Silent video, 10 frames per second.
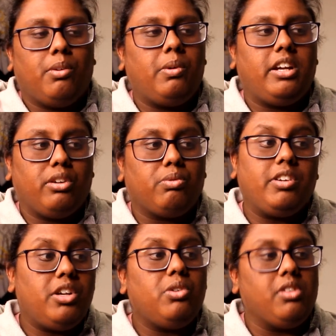we could
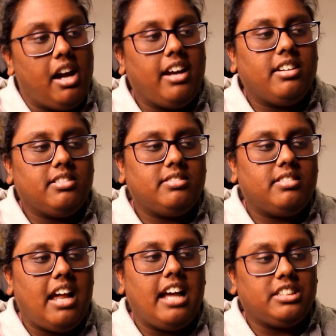reunite
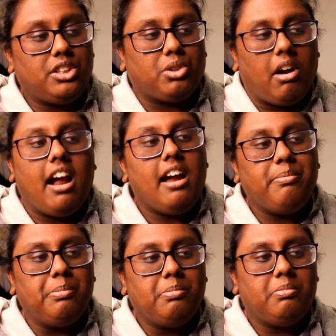as a
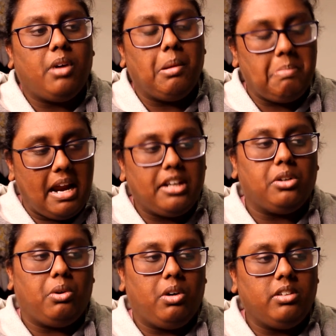tribe on
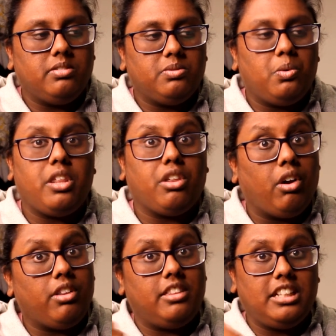Mandalore with
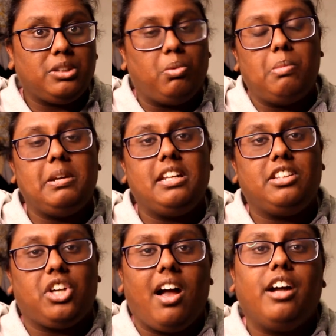this woman
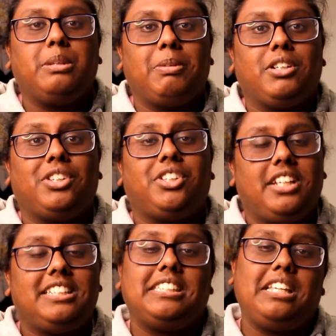in charge because
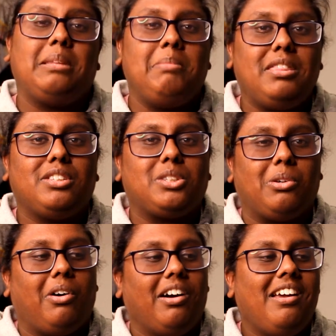she's seen the
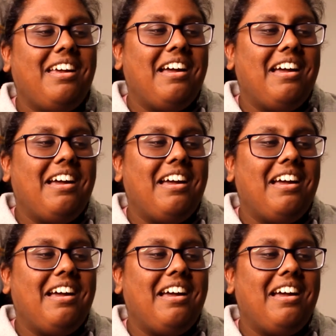mythosaur.